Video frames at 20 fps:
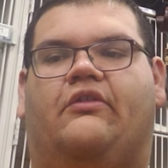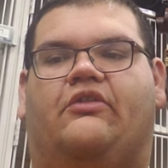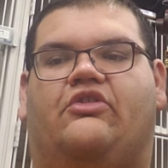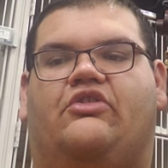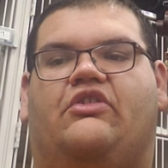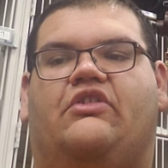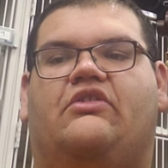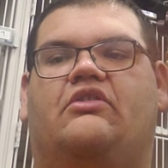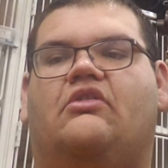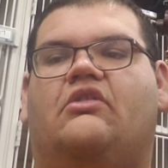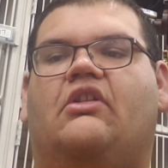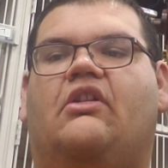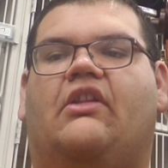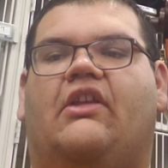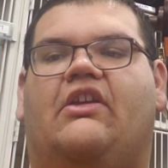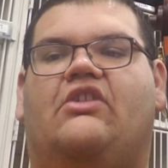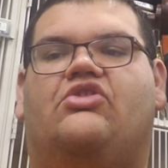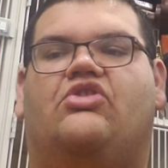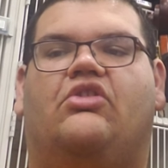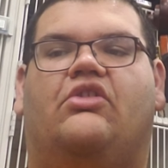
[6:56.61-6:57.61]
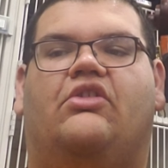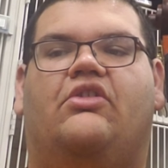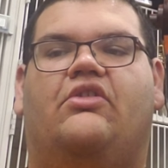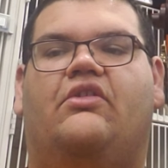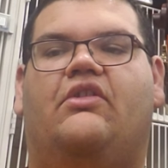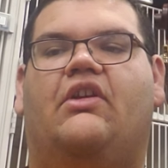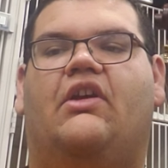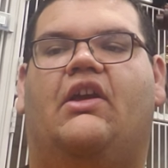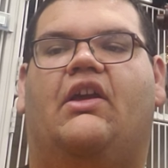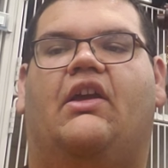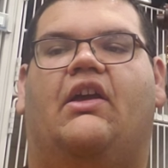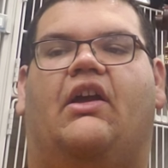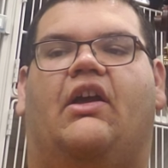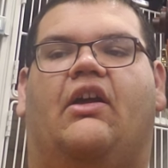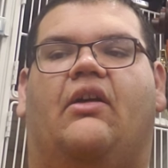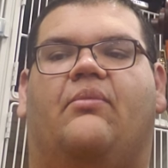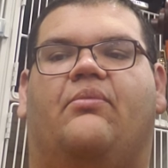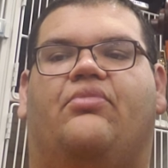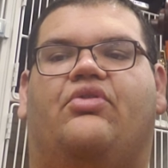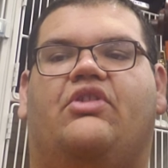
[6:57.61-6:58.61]
Just a little interlude,
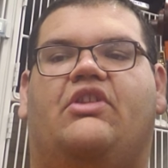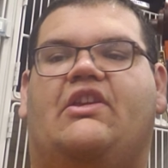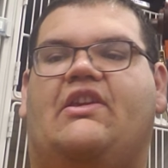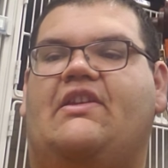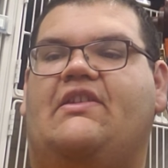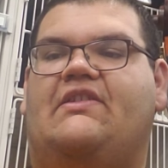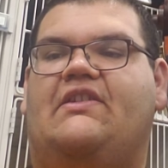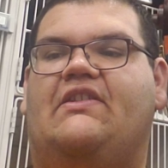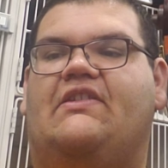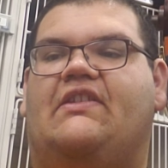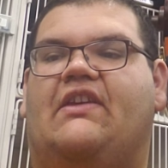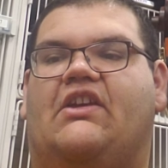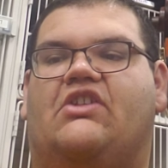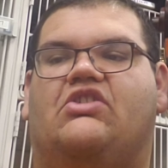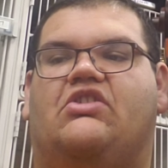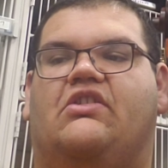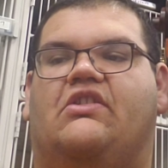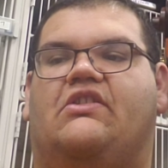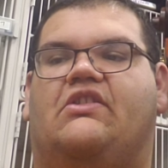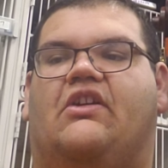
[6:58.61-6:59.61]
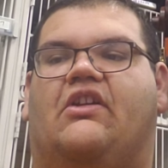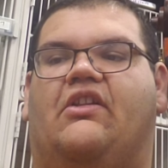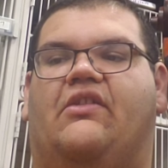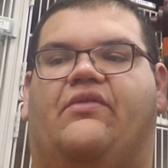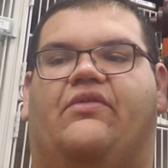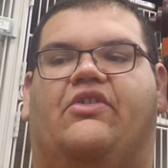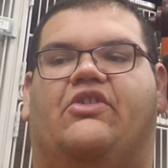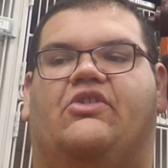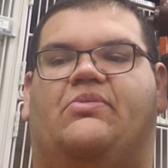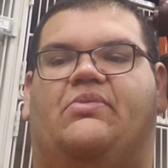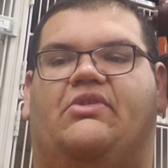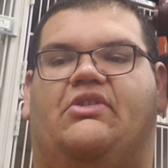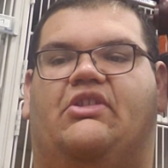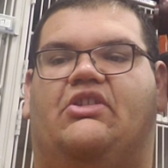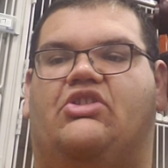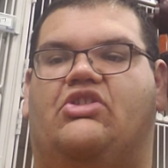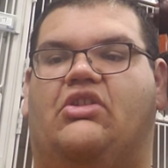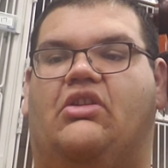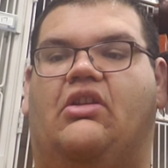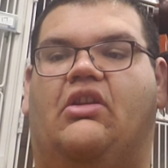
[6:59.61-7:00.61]
pretty easy section. It's all in first
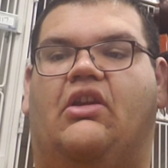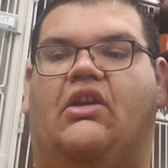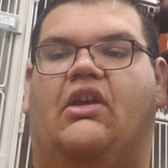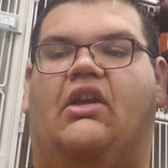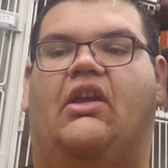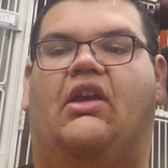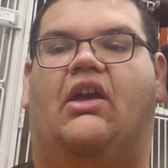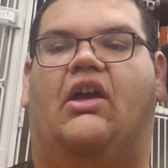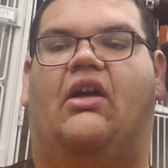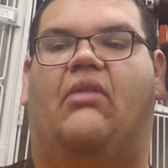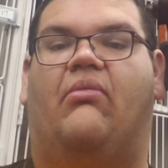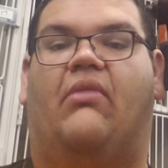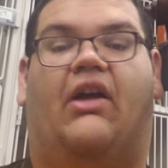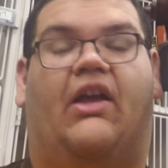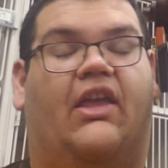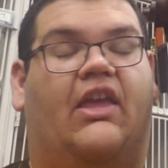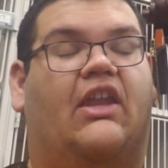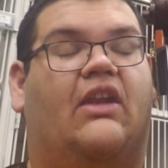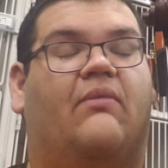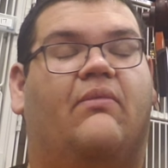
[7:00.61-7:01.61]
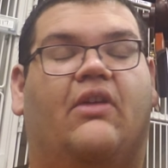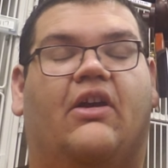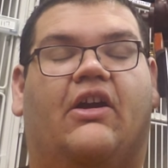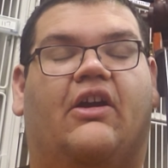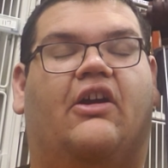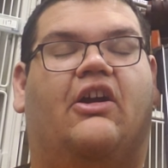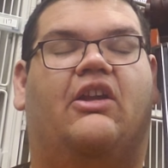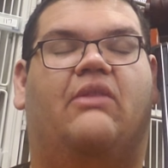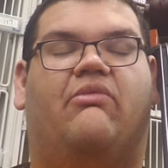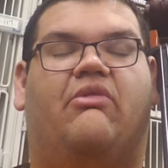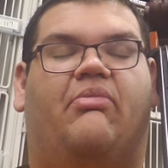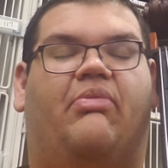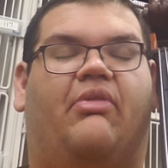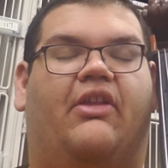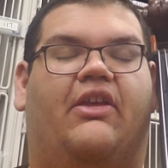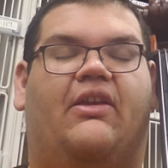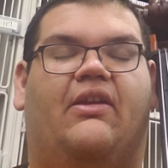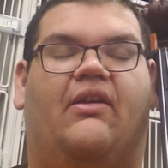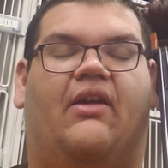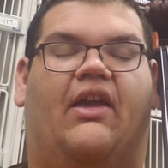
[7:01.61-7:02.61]
position. Again, I'm not going to be
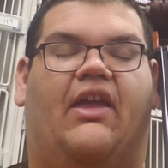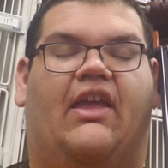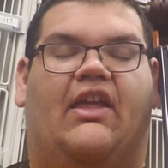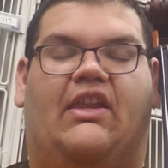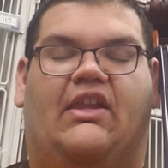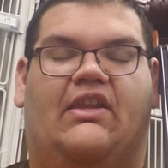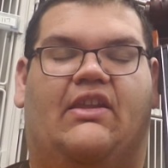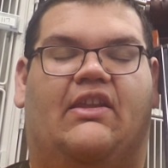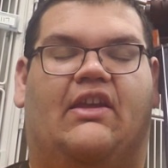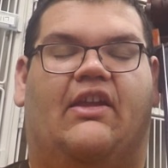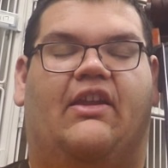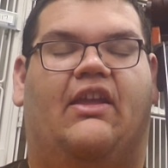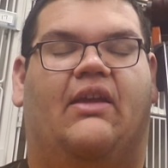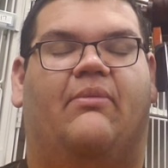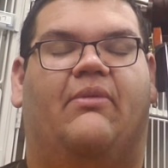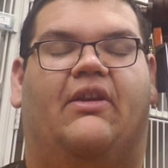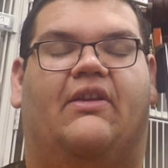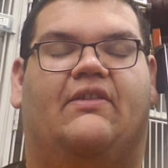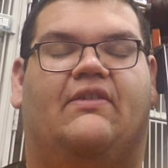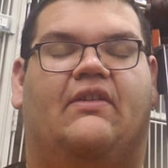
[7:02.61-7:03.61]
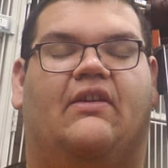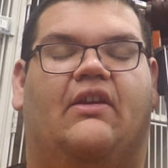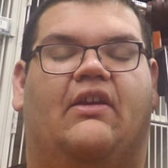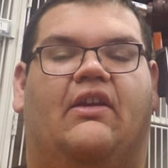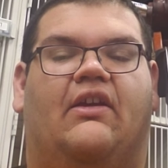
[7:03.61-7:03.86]
playing any dynamics.